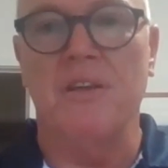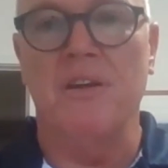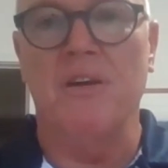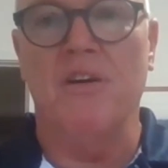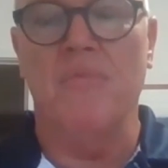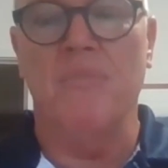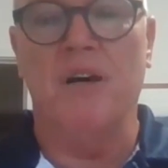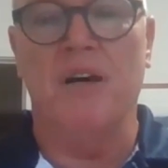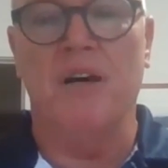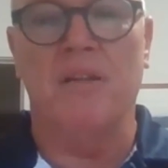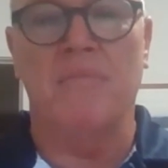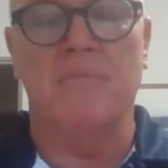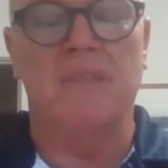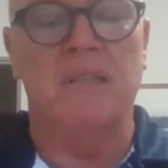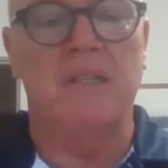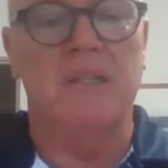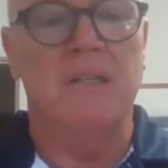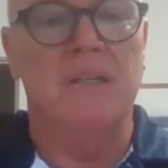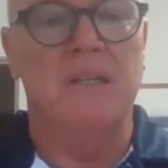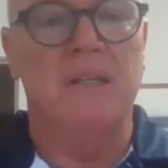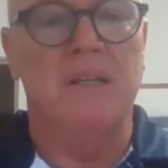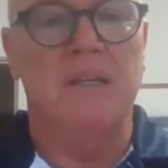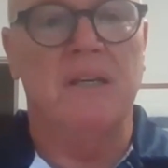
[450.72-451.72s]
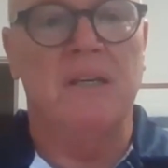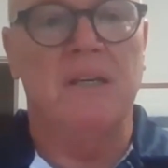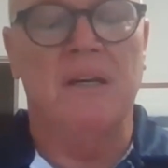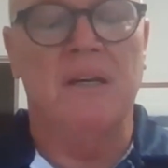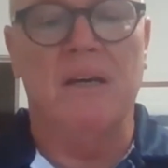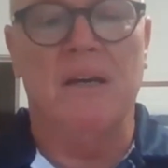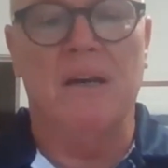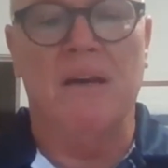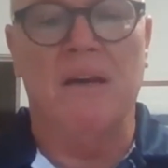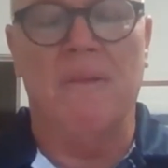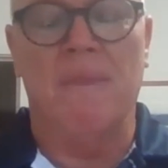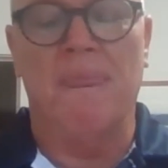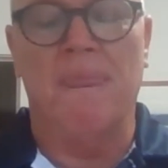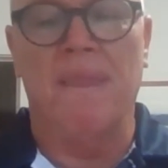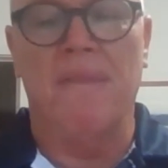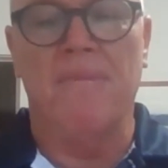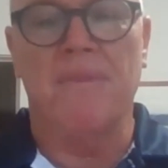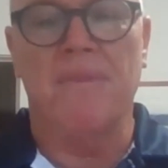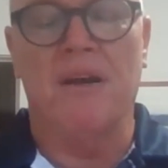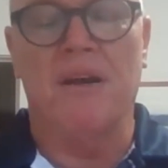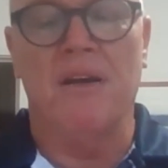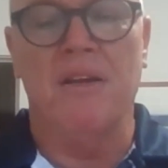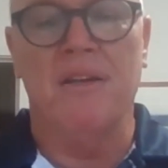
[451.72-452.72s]
Hobart.
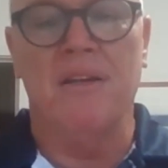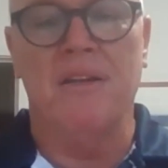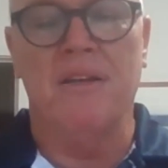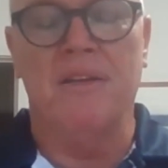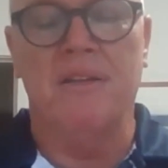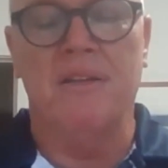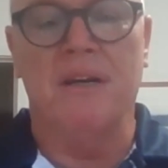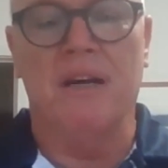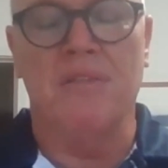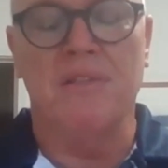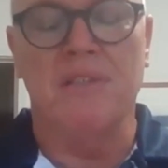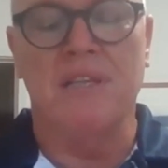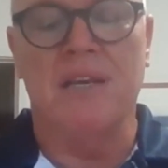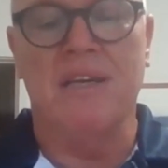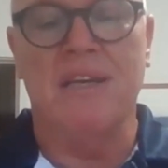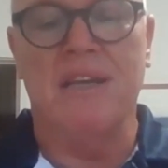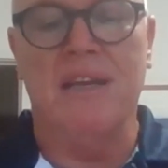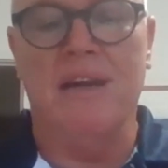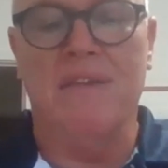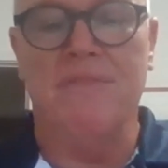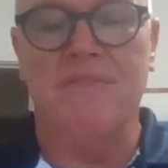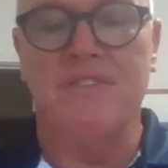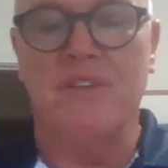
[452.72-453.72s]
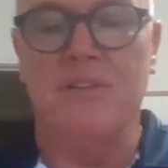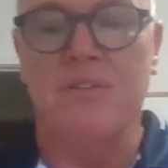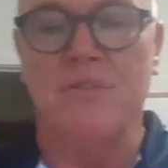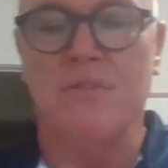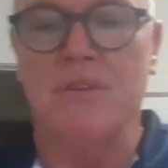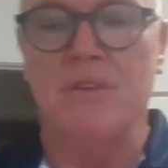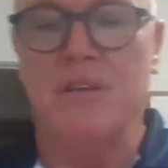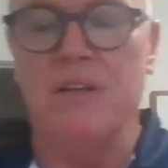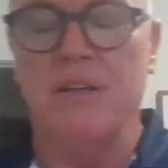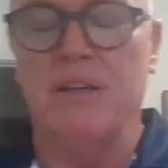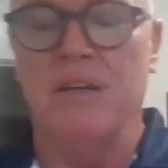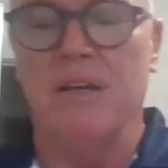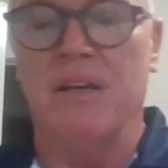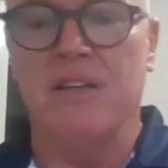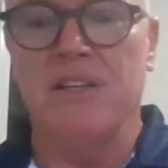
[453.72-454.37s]
I was lucky enough to do the